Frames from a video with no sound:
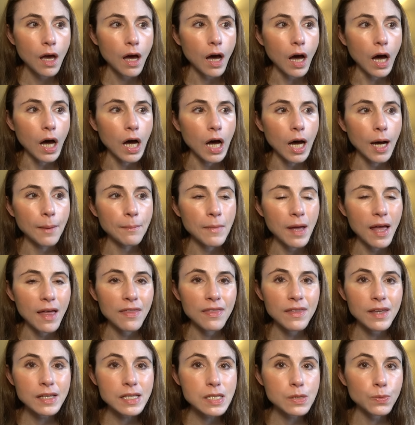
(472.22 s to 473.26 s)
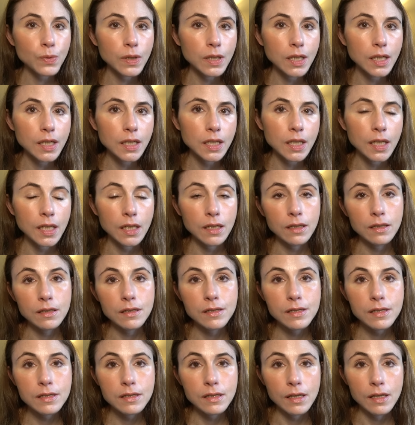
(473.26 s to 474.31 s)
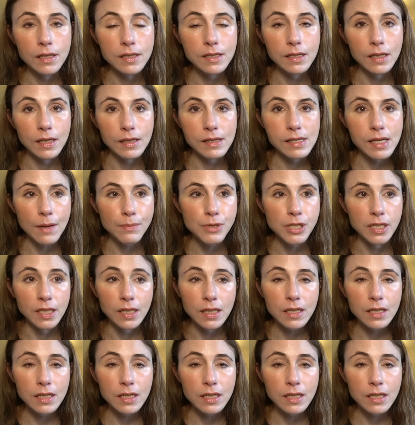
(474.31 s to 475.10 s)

um, and this one is is the exception.